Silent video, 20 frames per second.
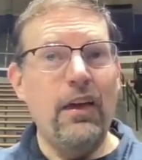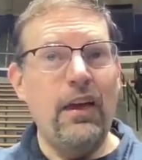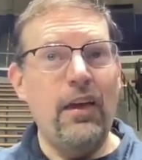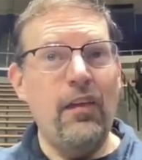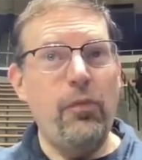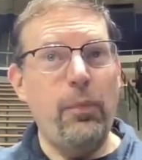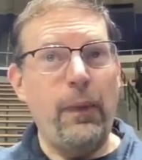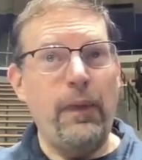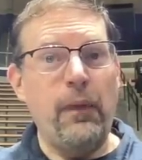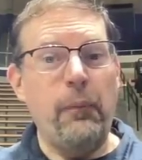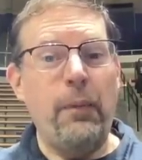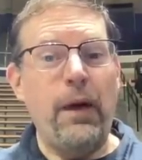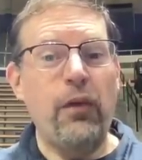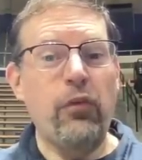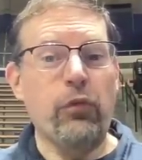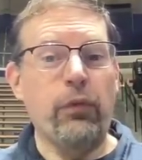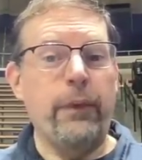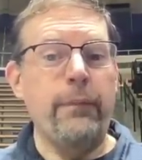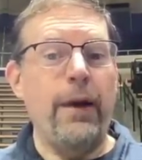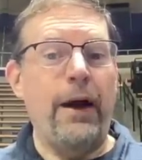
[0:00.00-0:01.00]
He's been the
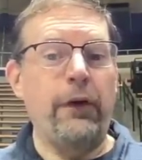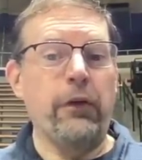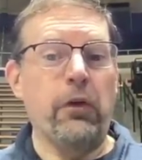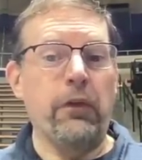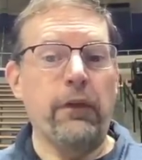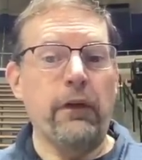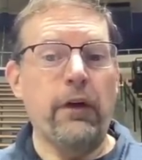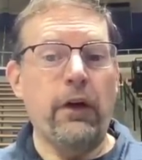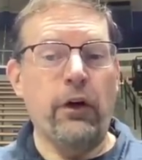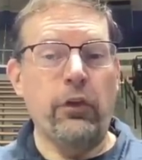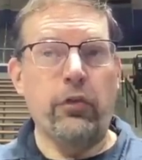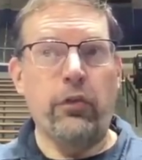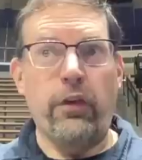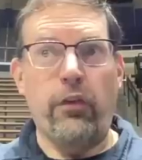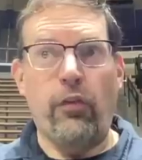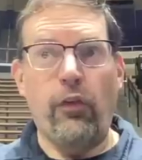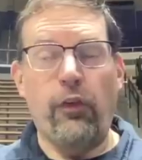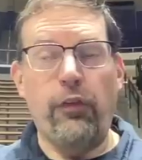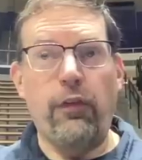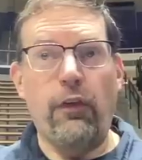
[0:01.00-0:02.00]
best rebounder in the country
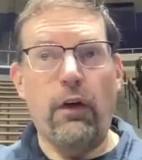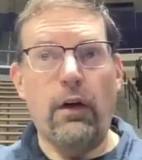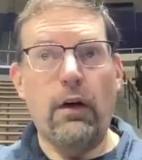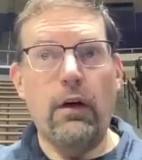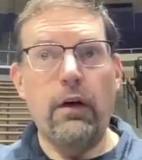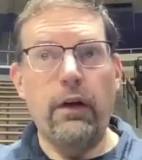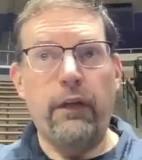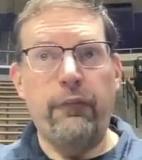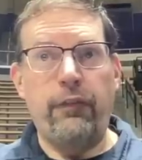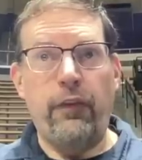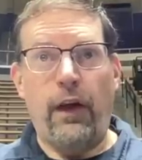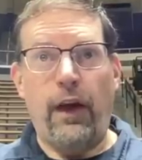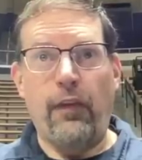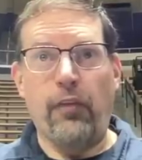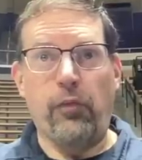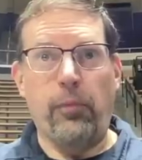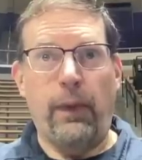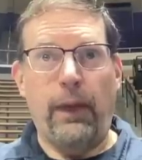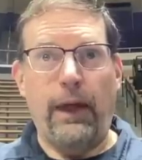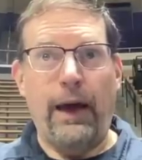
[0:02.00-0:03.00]
so far, if you
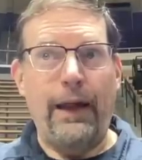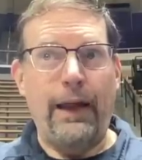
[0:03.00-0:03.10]
ask me.